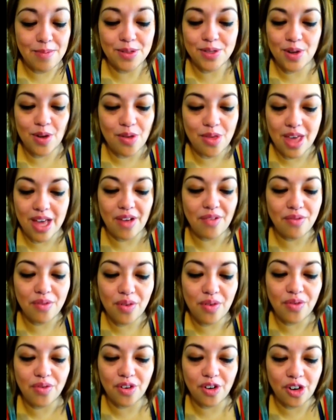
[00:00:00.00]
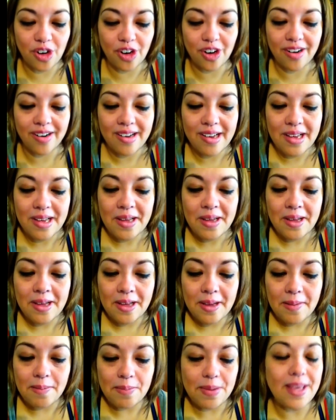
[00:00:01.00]
so thankful for
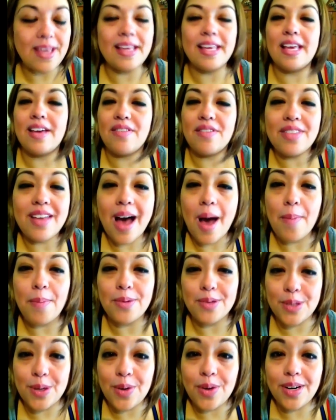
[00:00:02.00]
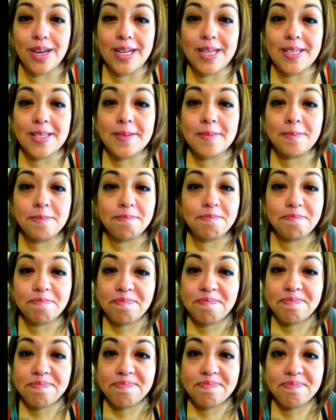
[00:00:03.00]
being given the opportunities
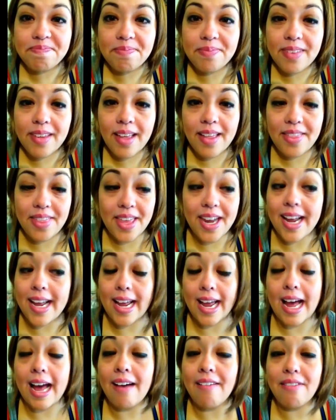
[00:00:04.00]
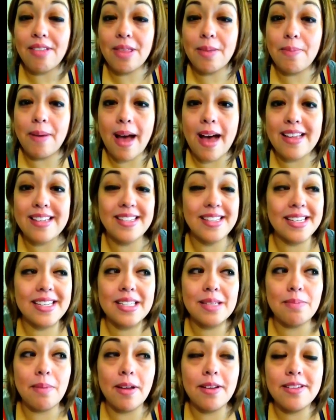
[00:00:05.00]
that I have in the past
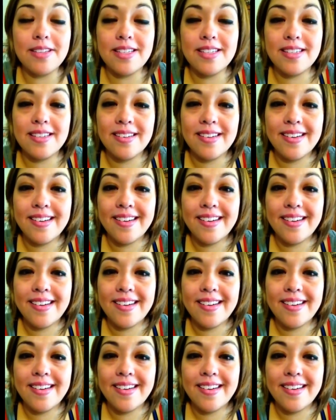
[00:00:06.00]
6 months.